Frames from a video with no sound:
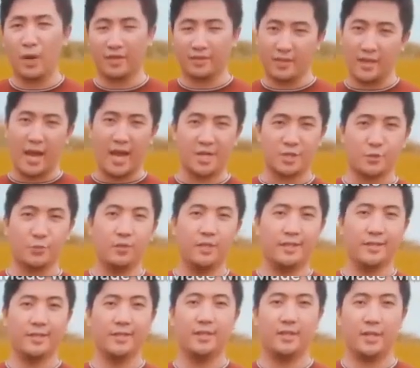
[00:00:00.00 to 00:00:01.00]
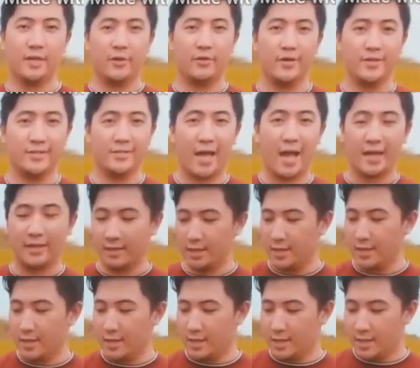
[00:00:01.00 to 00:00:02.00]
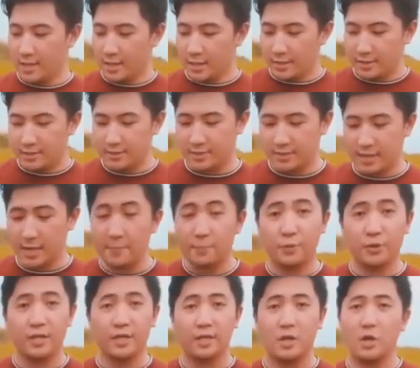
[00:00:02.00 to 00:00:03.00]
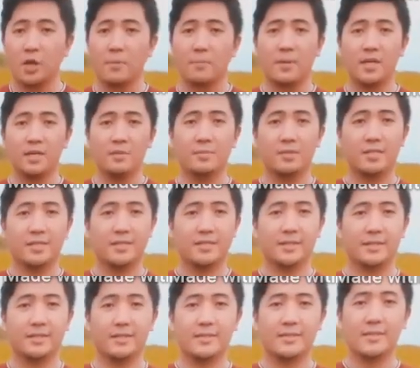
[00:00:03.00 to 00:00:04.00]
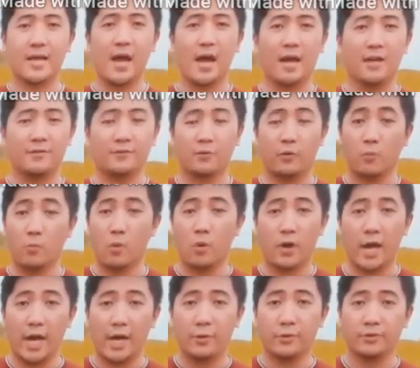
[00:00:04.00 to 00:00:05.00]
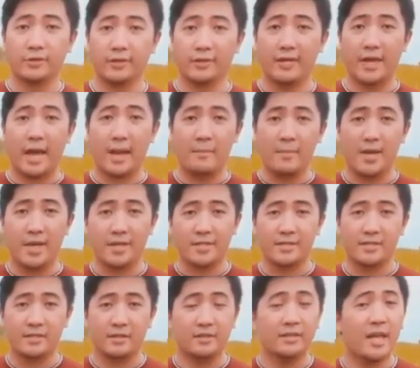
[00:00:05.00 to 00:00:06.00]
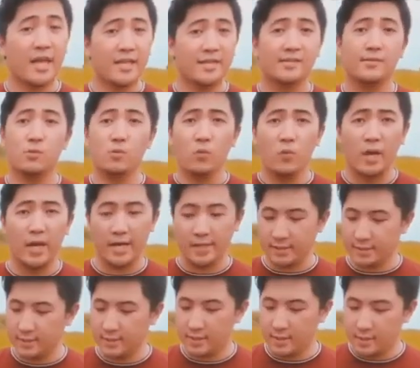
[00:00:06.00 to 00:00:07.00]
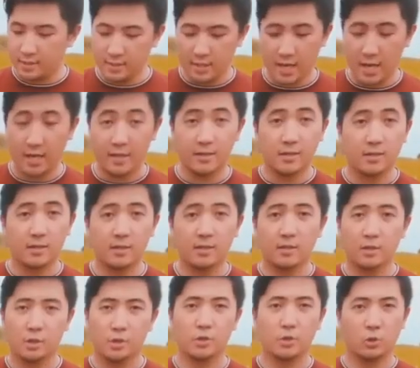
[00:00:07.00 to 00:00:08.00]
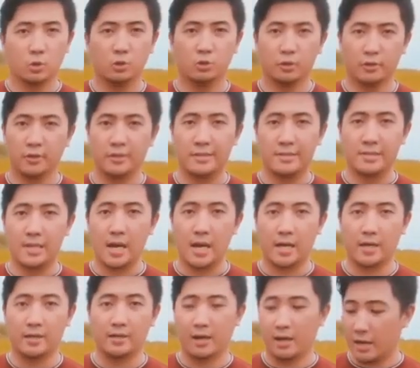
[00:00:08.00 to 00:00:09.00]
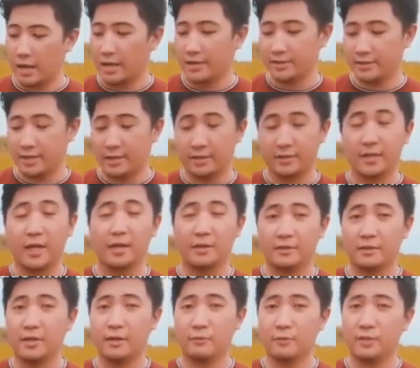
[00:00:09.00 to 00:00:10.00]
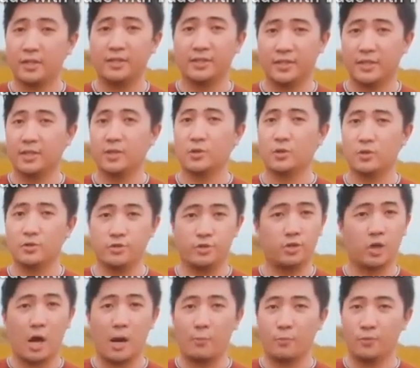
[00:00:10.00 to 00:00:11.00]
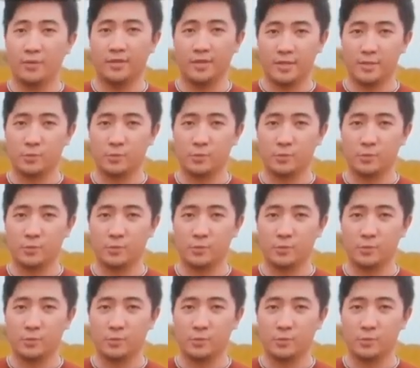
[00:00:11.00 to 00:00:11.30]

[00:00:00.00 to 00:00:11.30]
what they actually did here is that they put it on a minimalistic design for more aerodynamics, less weight, and cooler design. I think that they really did a good job with